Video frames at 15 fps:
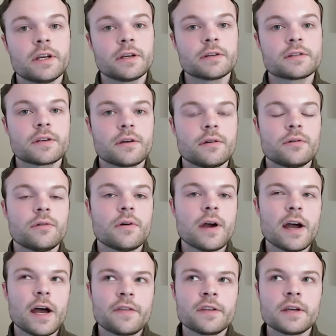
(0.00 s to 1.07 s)
So
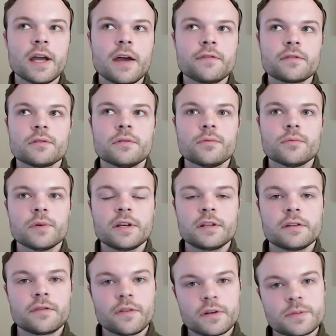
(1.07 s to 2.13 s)
I think after
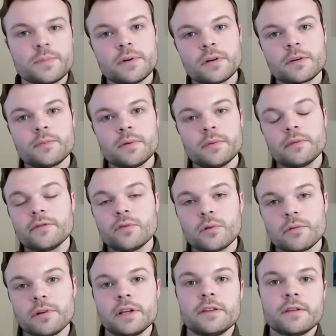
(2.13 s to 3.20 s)
reading the first book, but before
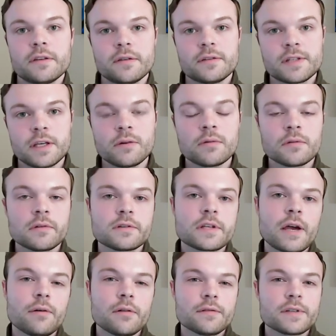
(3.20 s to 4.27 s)
reading the sequels,
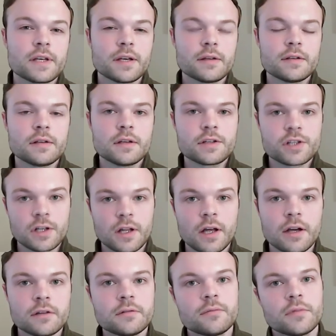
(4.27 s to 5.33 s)
I would have said
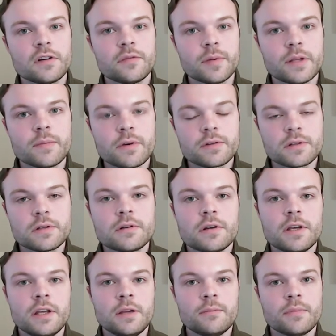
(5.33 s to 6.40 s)
Shallan would have been the most
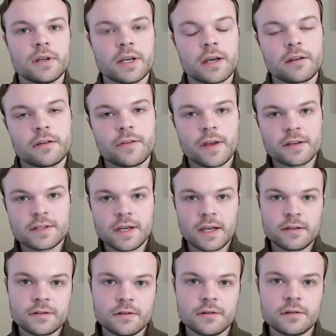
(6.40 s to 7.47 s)
intriguing. But now that that's
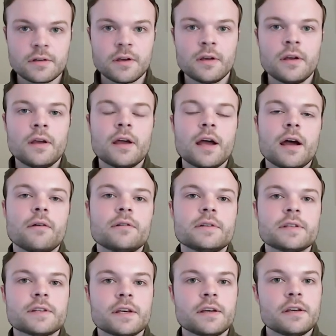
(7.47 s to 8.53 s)
answered, I would
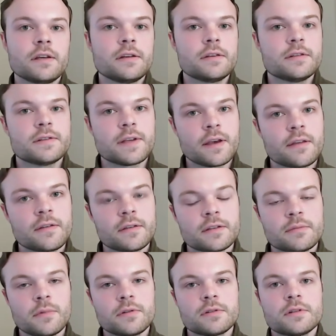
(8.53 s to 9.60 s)
say Zeth is
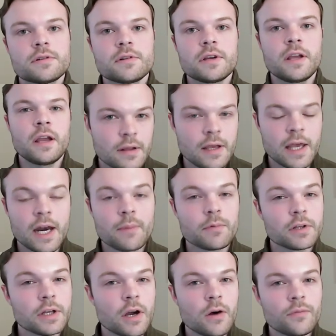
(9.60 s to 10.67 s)
the most intriguing. And I'm
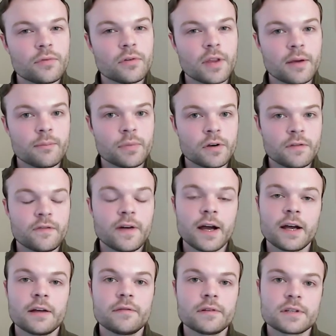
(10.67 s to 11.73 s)
really hopeful that book
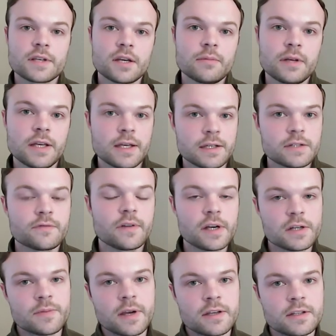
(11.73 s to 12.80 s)
5 is going to be his
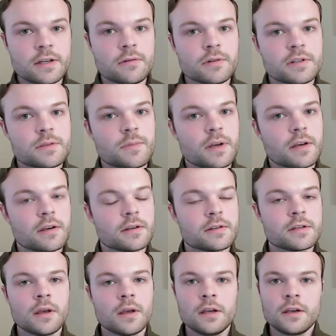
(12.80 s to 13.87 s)
flashback sequence, because
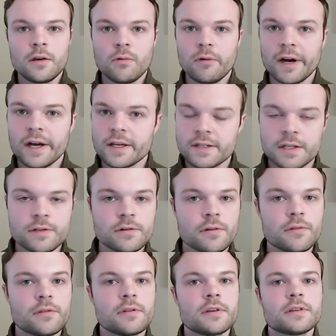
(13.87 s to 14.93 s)
why is he
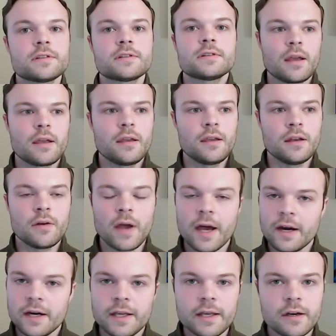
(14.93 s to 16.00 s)
truthless? You know, how
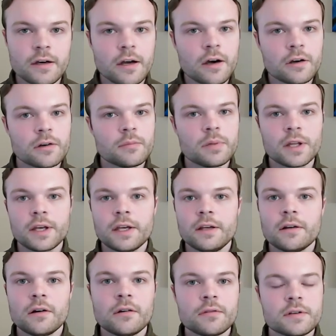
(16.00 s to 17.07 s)
did he get an honor
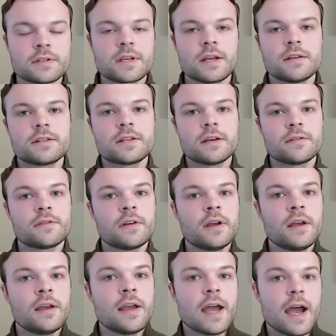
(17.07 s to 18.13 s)
blade? All this kind of stuff.
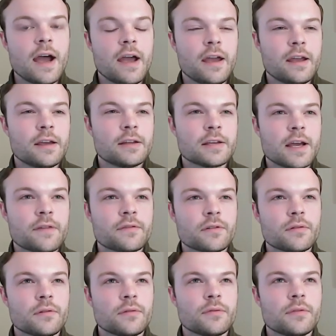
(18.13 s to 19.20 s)
And
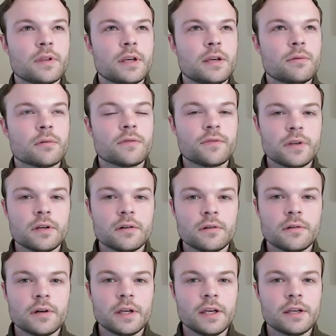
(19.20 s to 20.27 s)
after the
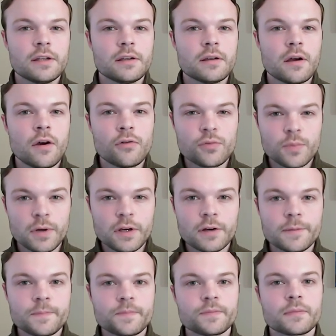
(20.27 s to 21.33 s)
reveal in
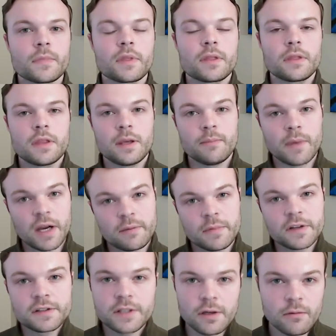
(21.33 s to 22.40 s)
Oathbringer, the
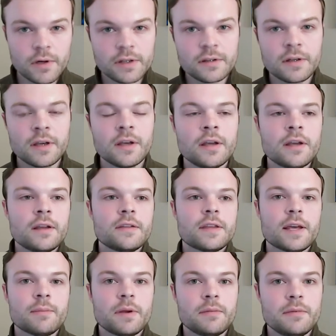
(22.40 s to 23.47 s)
mind-melting one,
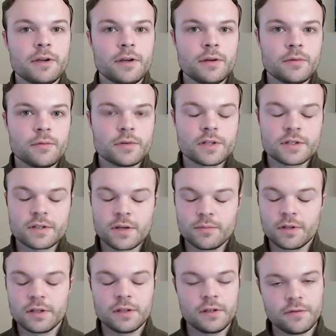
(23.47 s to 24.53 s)
that made me just
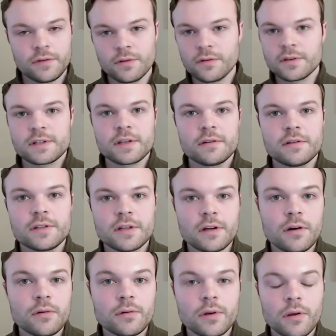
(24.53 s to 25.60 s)
completely view the series in
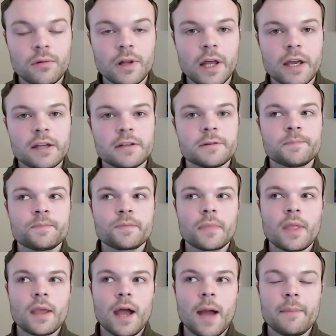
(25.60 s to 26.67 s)
a whole new light.
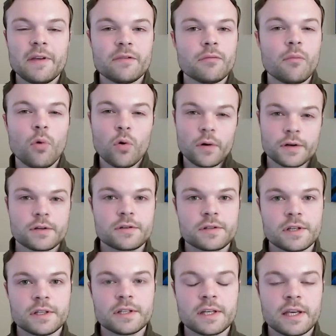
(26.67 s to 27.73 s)
I'm even more
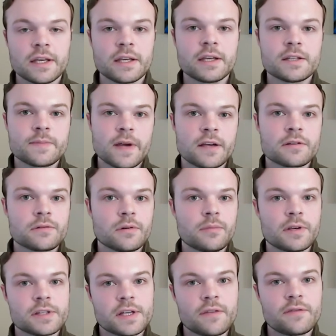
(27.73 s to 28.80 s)
interested to get his backstory,
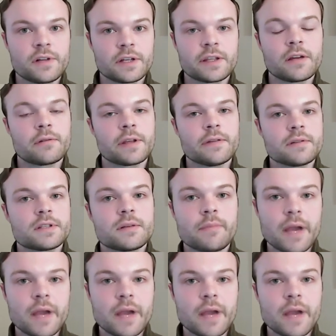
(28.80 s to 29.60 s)
because I feel like that'll give us some